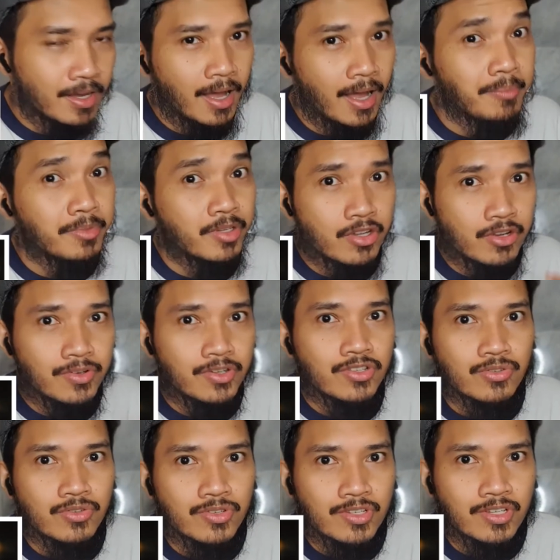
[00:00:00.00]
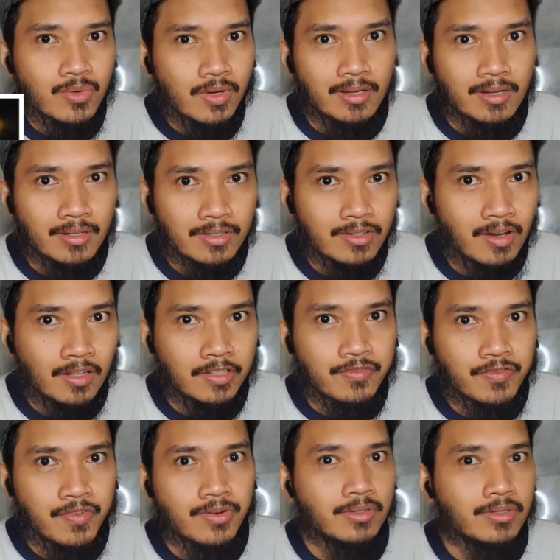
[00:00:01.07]
I'm curious to see what Colin
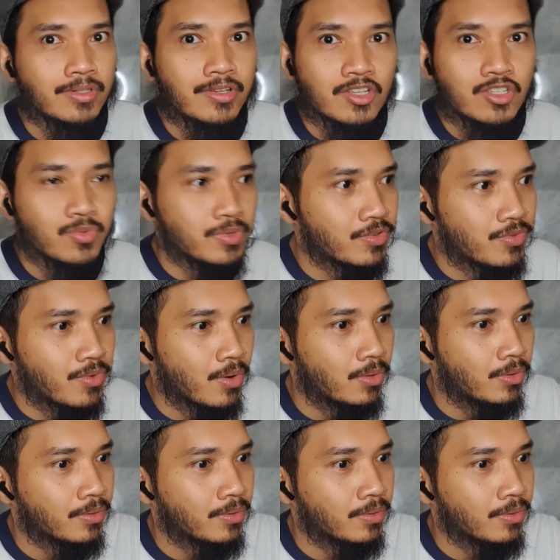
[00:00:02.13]
Farrell does with the role.